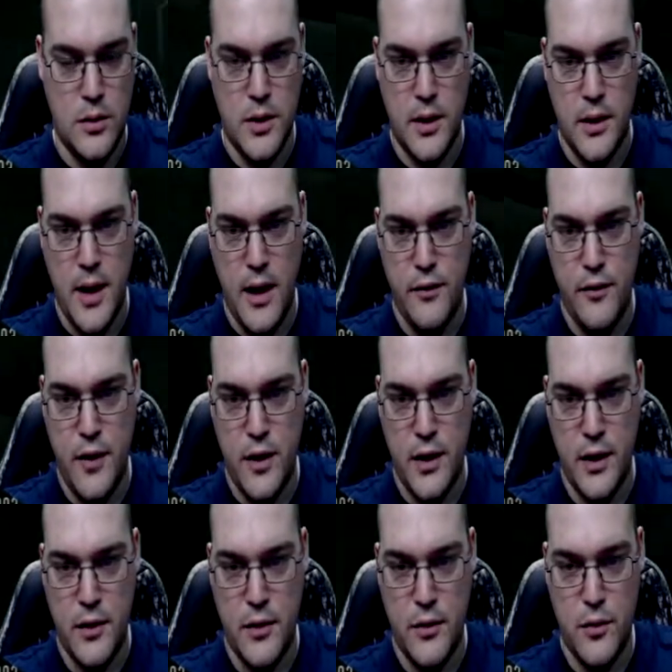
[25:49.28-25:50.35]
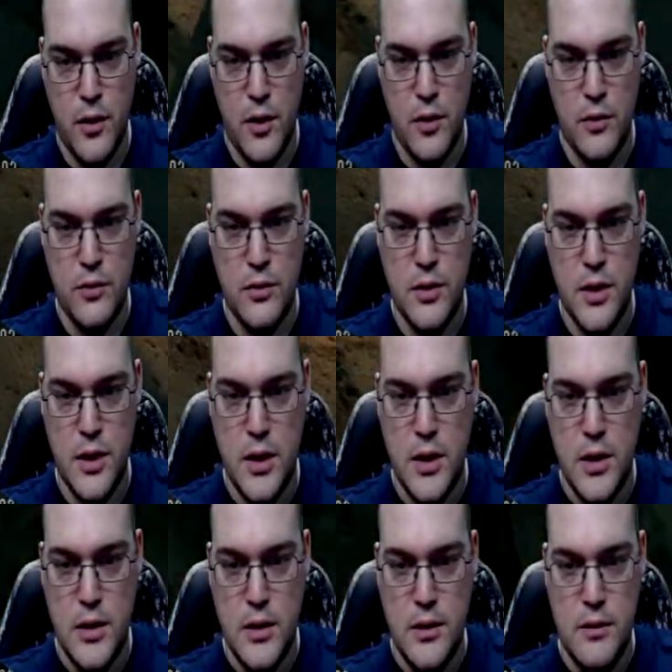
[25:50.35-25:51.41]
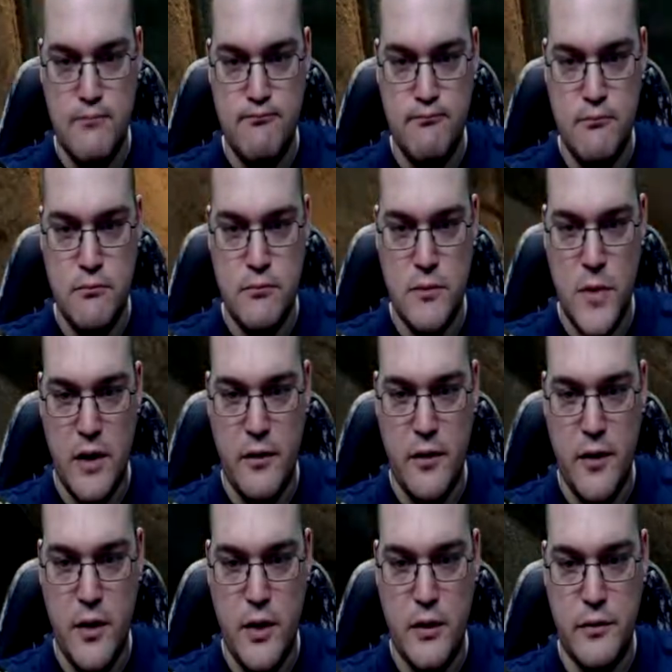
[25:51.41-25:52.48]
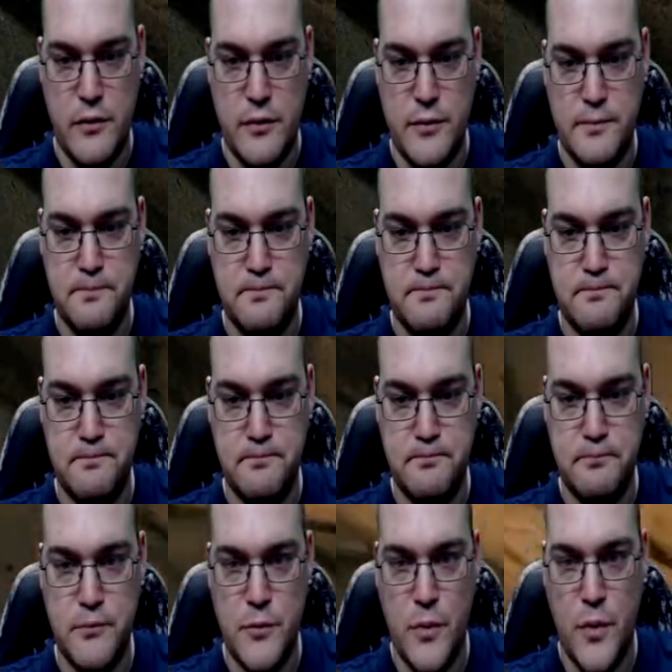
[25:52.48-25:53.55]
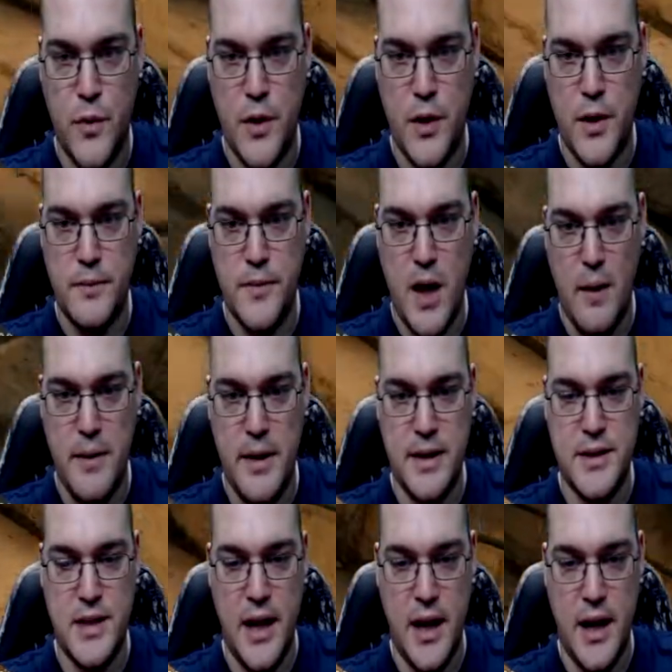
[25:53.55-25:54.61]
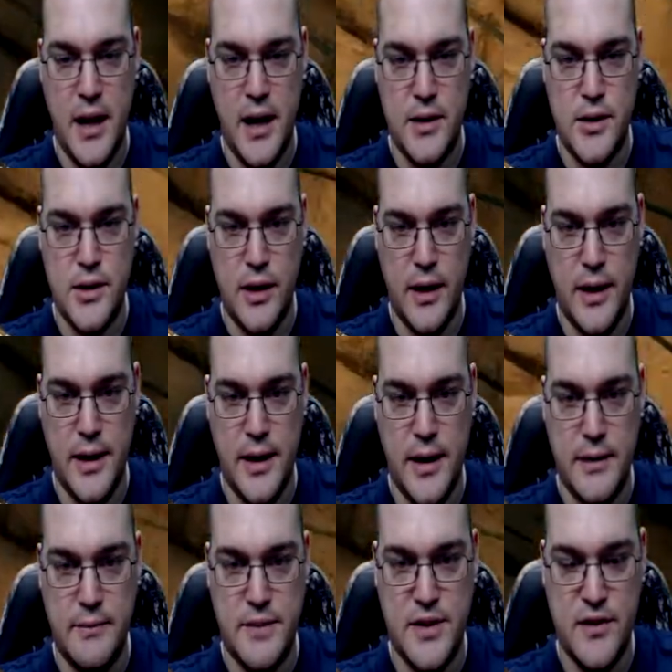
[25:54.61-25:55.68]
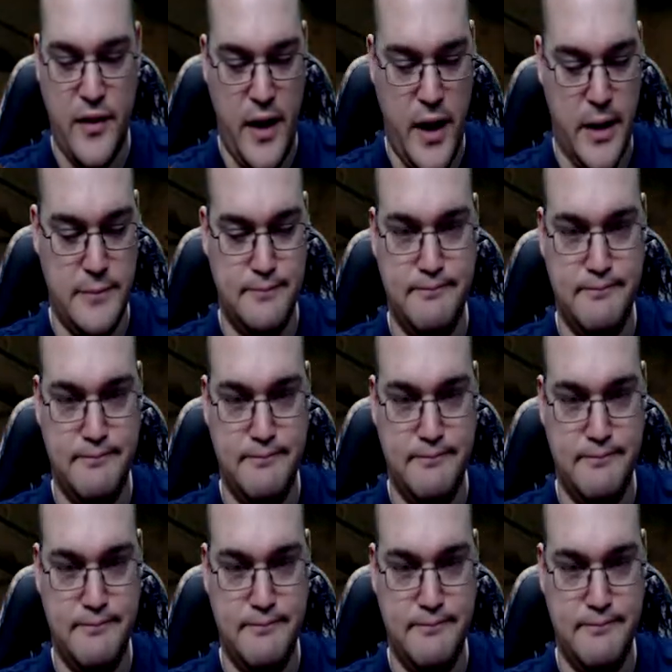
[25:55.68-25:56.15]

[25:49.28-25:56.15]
How far can I throw? Not far enough. Okay. I mean, it's an AA shell. I get it. It's fine.